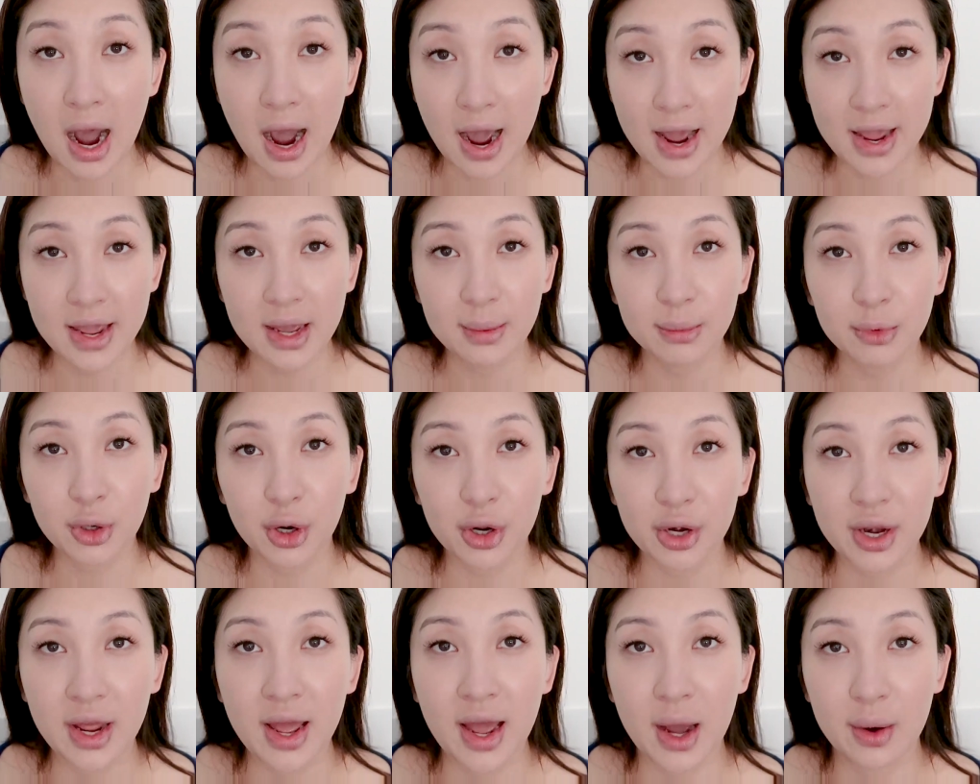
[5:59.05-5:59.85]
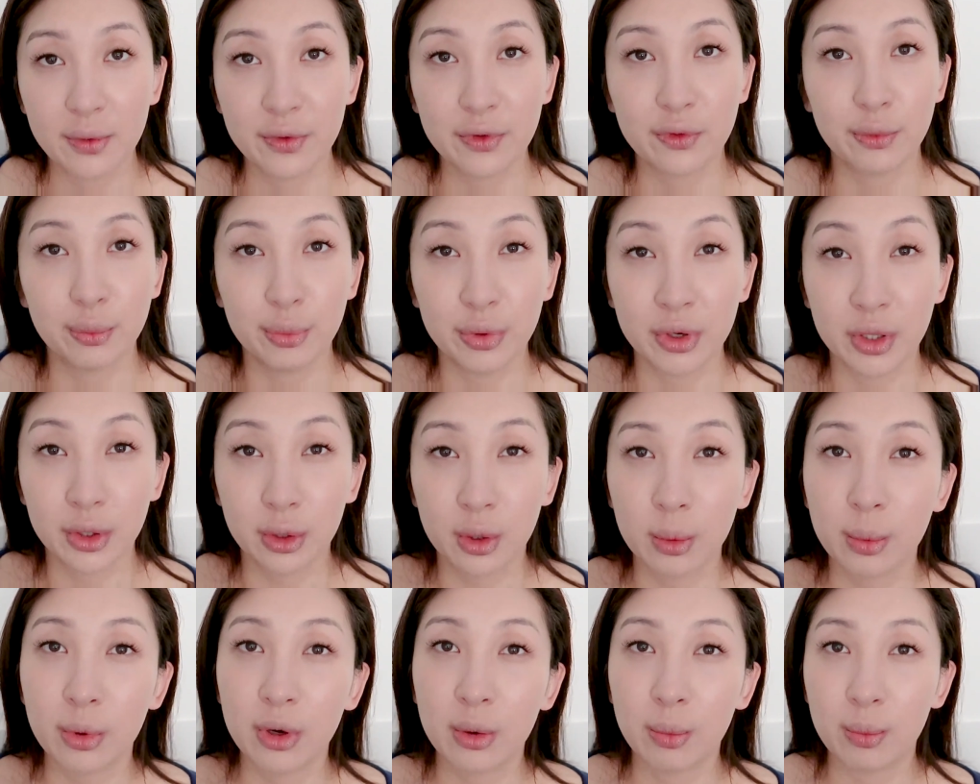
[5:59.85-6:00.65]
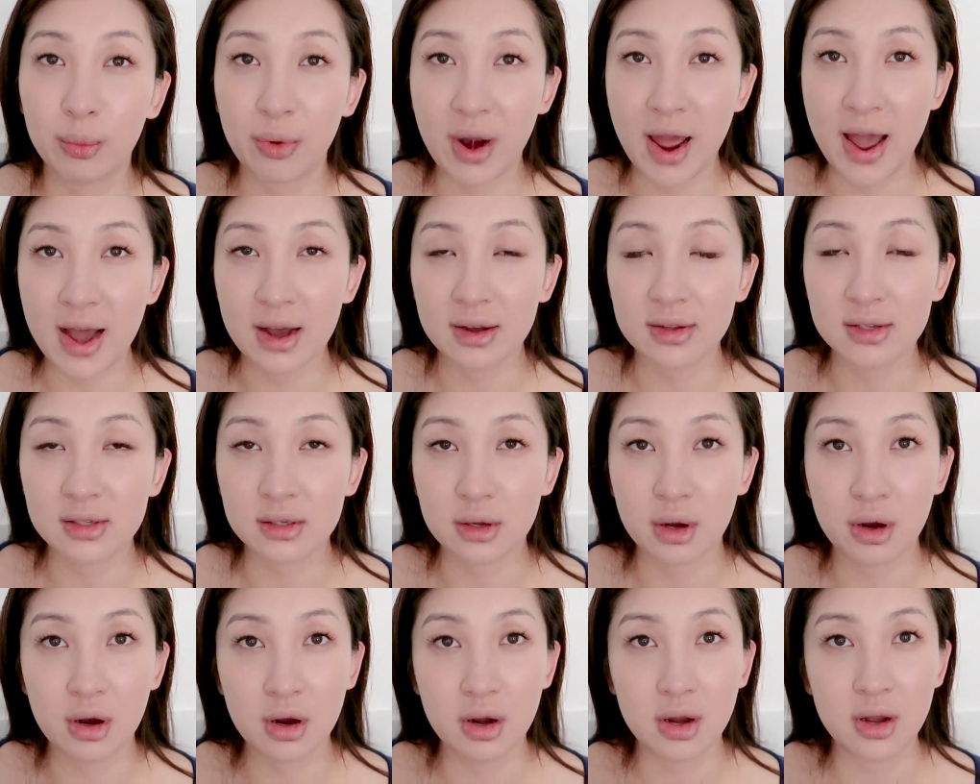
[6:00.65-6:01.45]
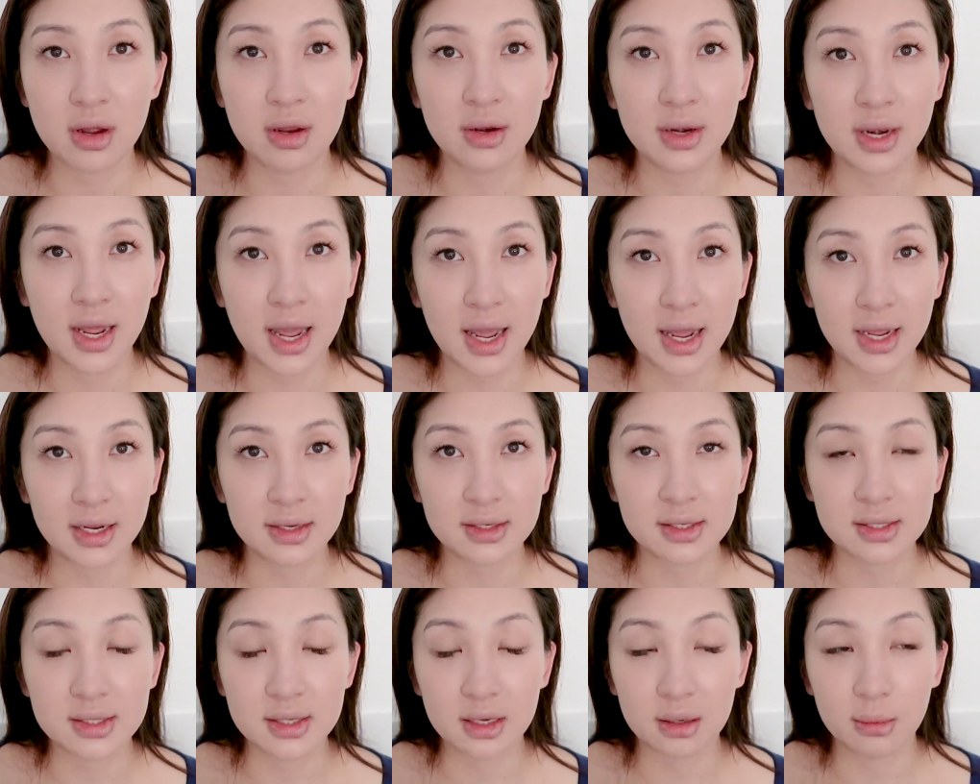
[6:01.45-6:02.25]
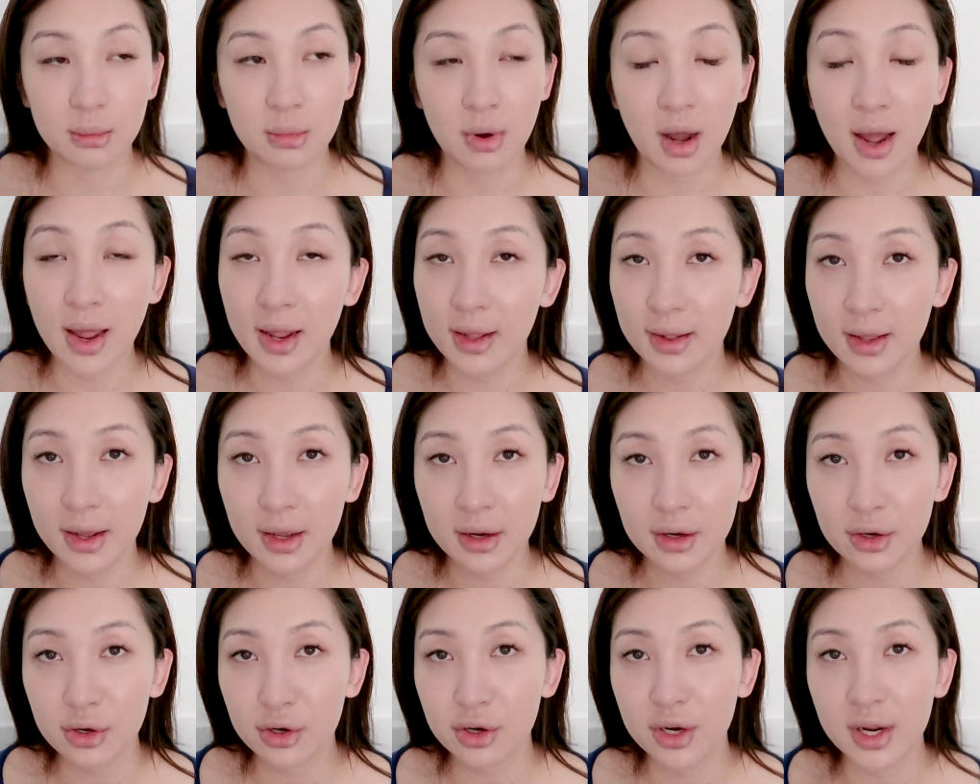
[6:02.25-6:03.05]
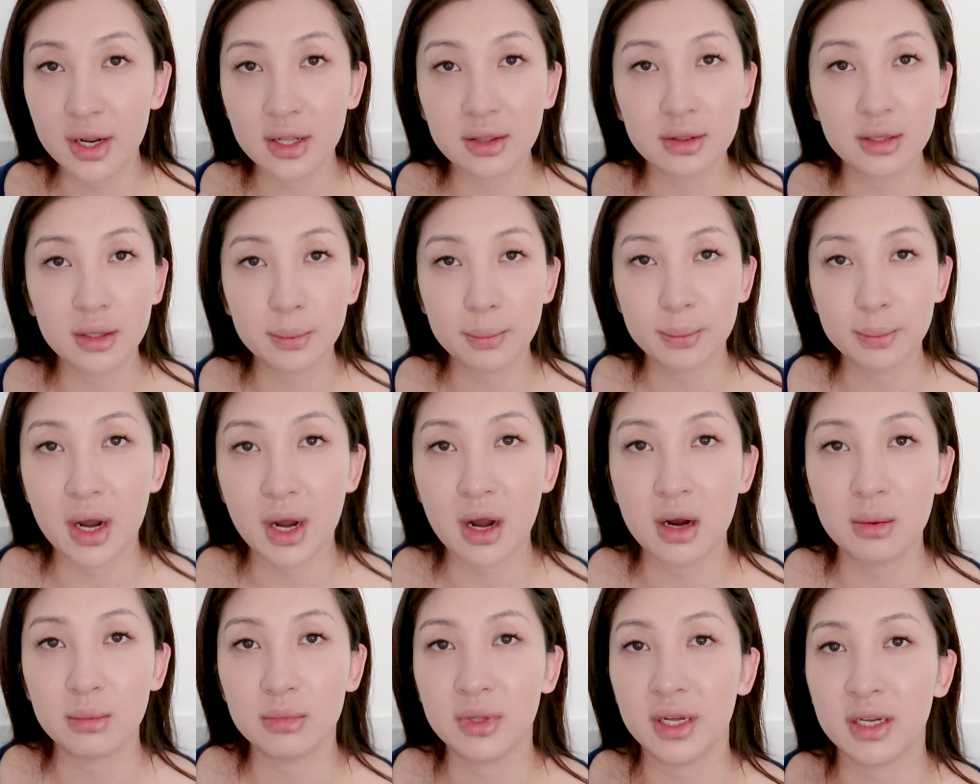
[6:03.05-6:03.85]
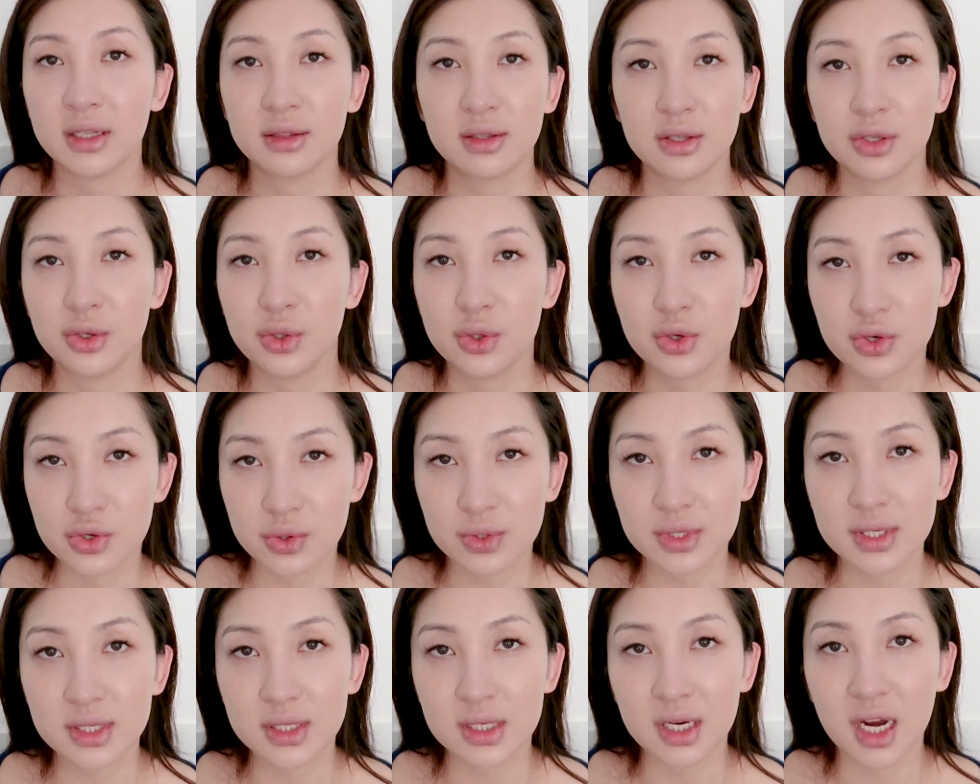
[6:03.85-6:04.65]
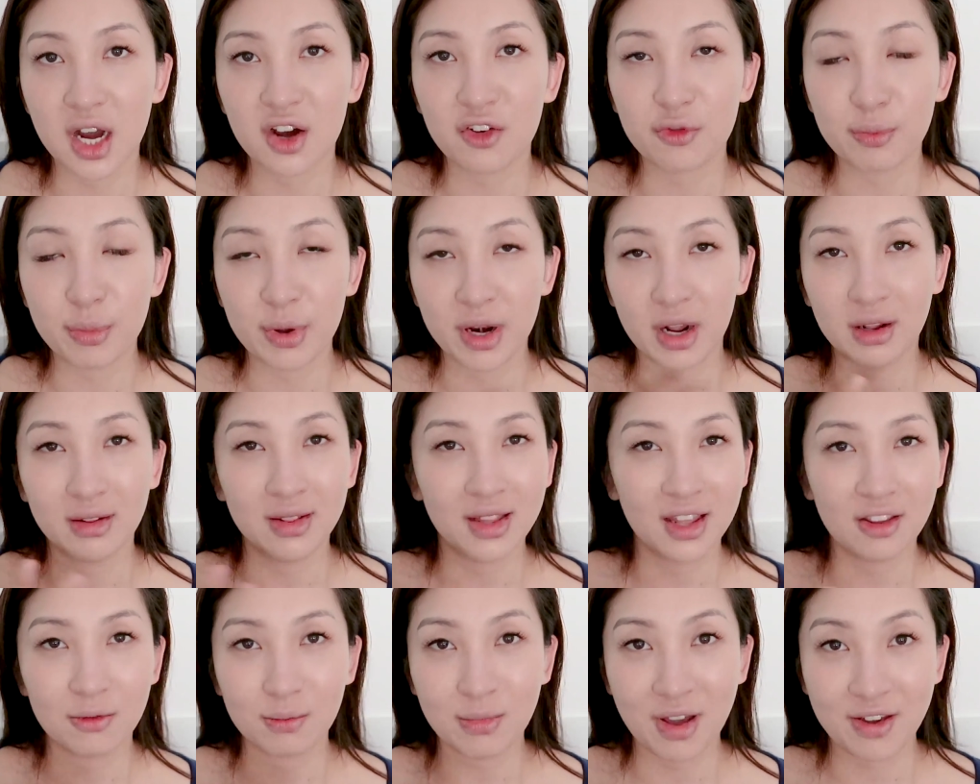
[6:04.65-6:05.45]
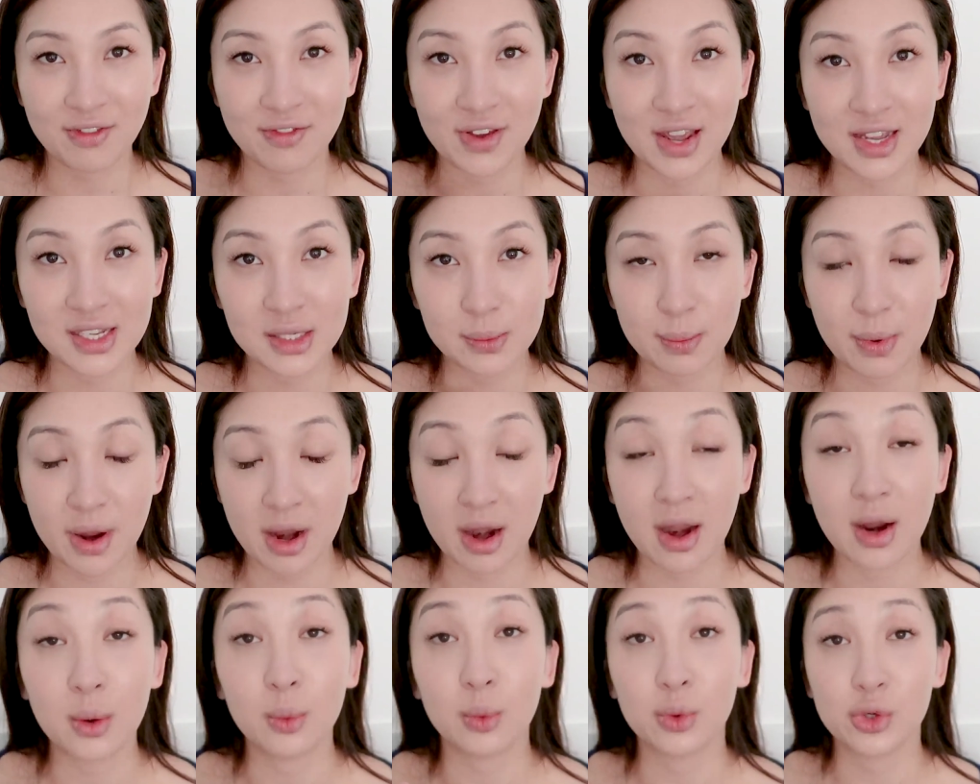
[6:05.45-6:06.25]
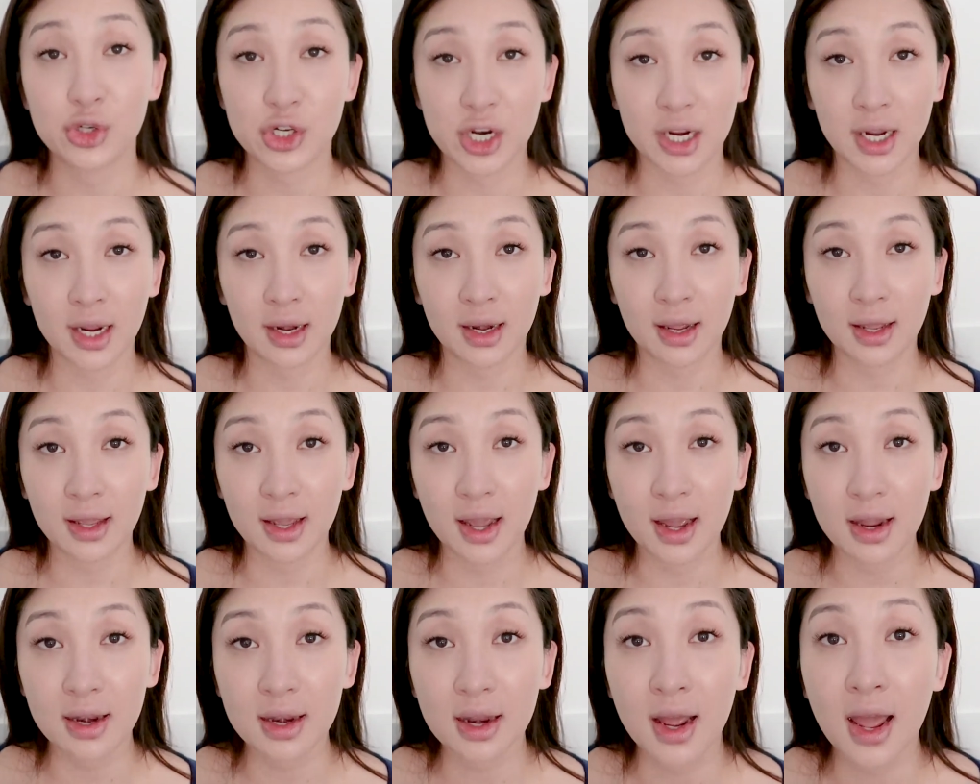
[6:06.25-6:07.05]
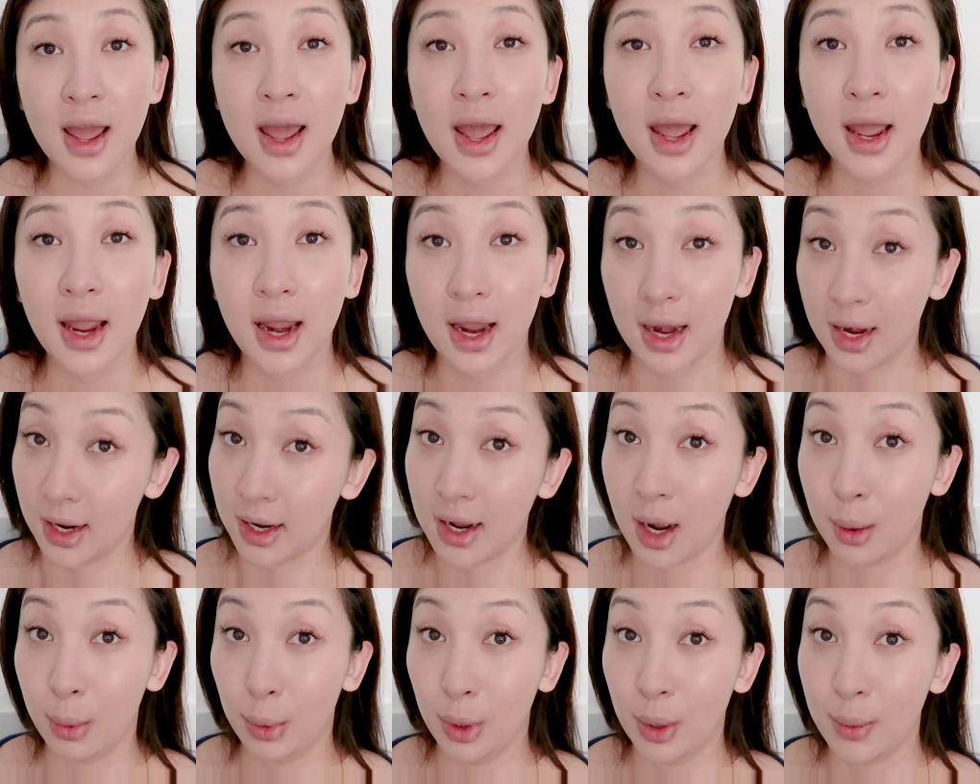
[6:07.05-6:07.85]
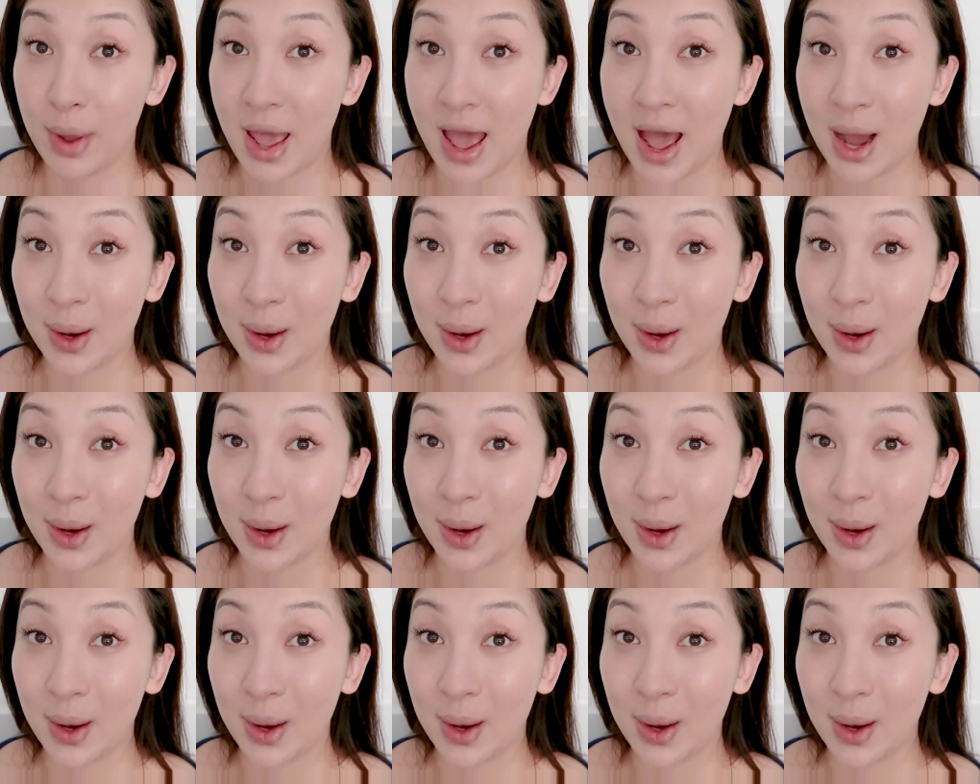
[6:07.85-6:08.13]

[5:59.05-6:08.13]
I am going to, however, put a little bit of brows on and some eyeliner and balm, like the usual stuff, but I'll leave my face bare and we'll check it again in a couple of